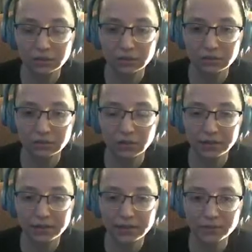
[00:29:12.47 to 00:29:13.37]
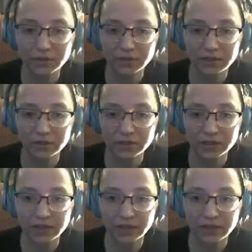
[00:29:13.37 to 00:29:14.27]
No, I think it was on the other
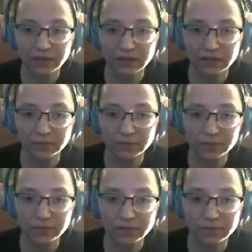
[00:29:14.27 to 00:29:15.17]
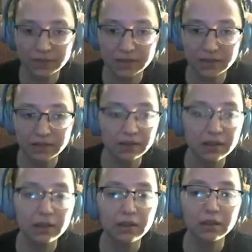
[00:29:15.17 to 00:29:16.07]
side of the island. Let's see what this says.
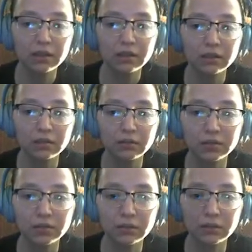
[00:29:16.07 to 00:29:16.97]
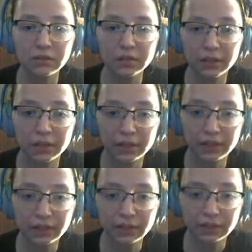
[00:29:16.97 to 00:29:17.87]

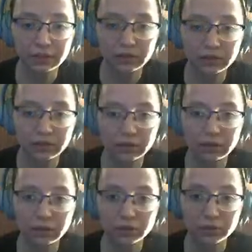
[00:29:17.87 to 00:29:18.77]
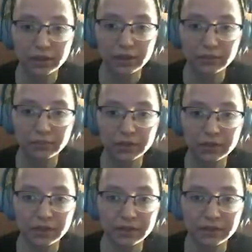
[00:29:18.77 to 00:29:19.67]
Okay. Drained from the...
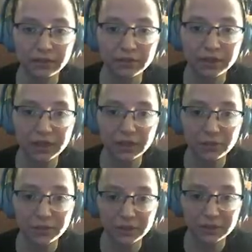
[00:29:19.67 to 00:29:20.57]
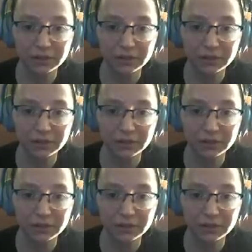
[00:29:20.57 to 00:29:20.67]
Yeah, no, you can't go in it.